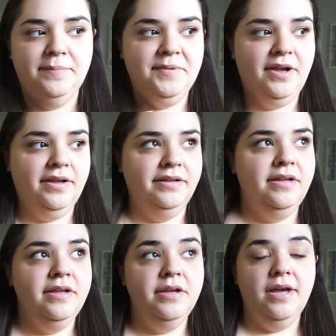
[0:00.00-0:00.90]

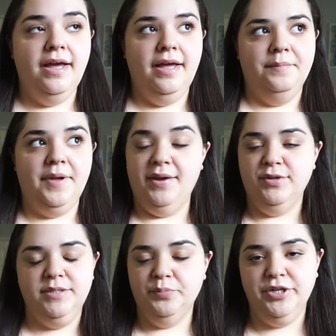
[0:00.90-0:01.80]
I
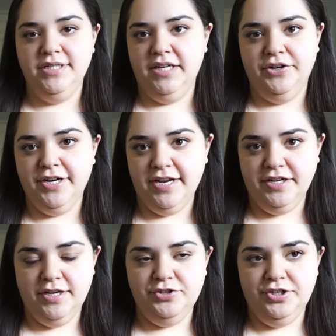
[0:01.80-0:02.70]
wasn't printing or
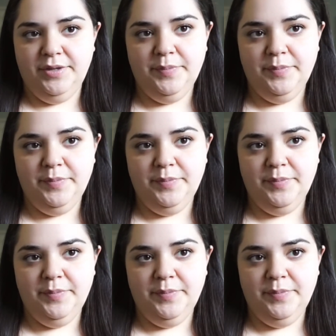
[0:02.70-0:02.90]
cutting yesterday,